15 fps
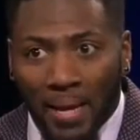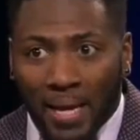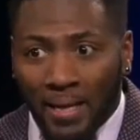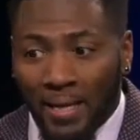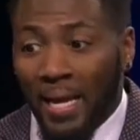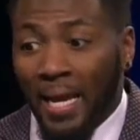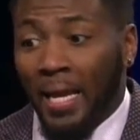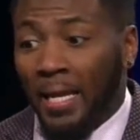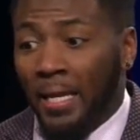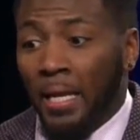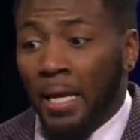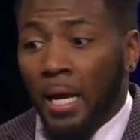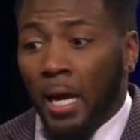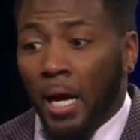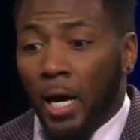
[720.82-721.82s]
Manning. And
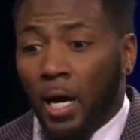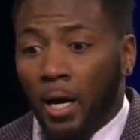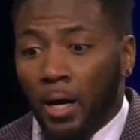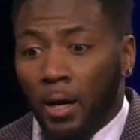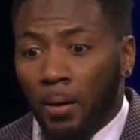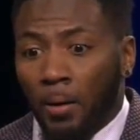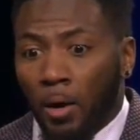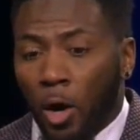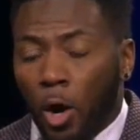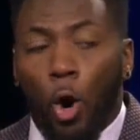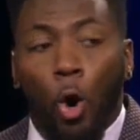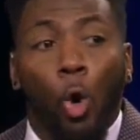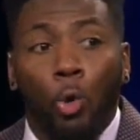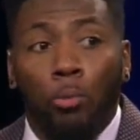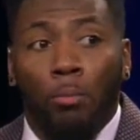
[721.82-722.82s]

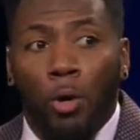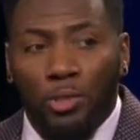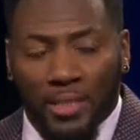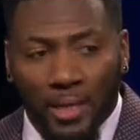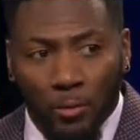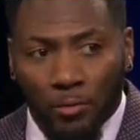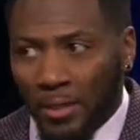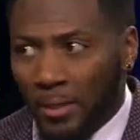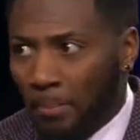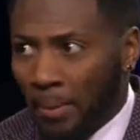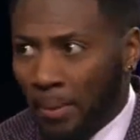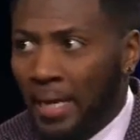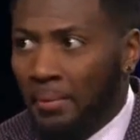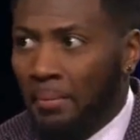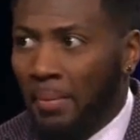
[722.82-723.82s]
almost healthy
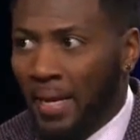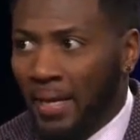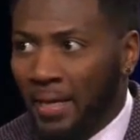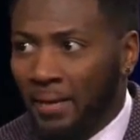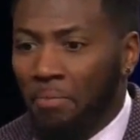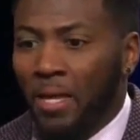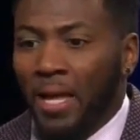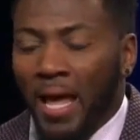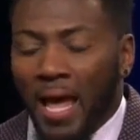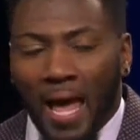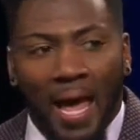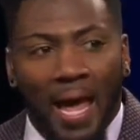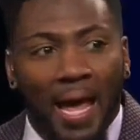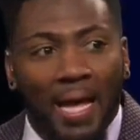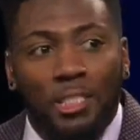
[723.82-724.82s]
Peyton Manning
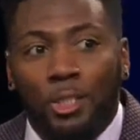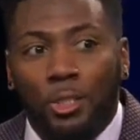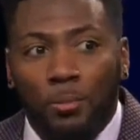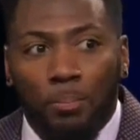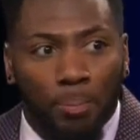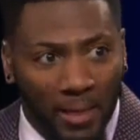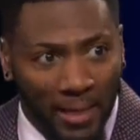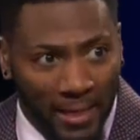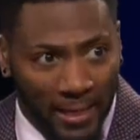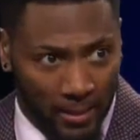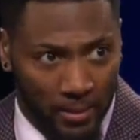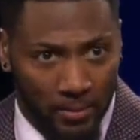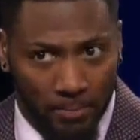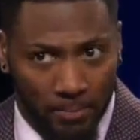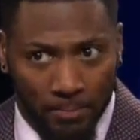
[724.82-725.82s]
has to play.
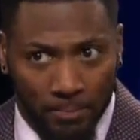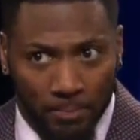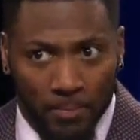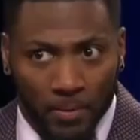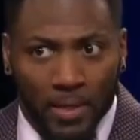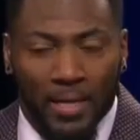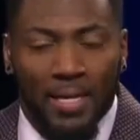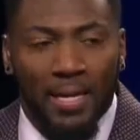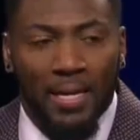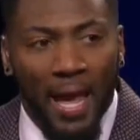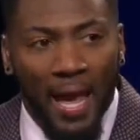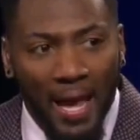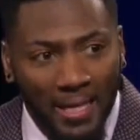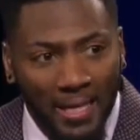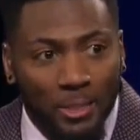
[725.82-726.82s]
He
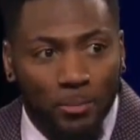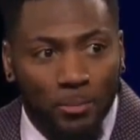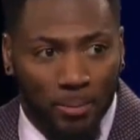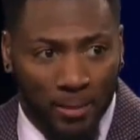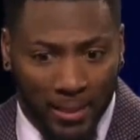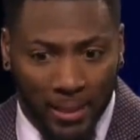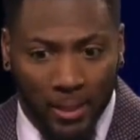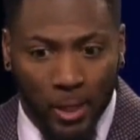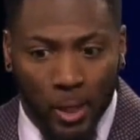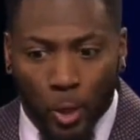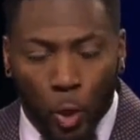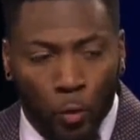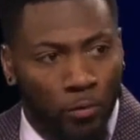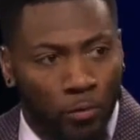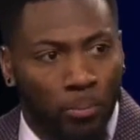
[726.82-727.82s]
has to play
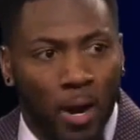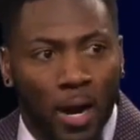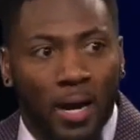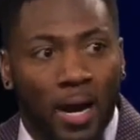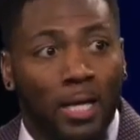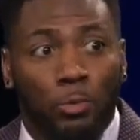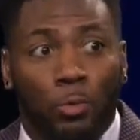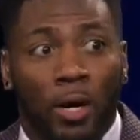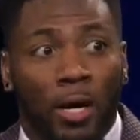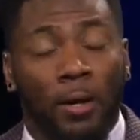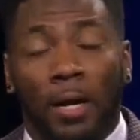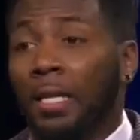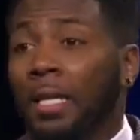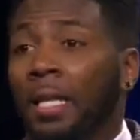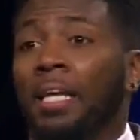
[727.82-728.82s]
over Brock Osweiler
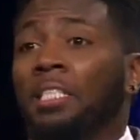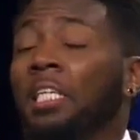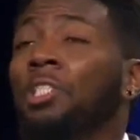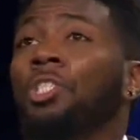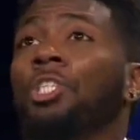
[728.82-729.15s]
unless he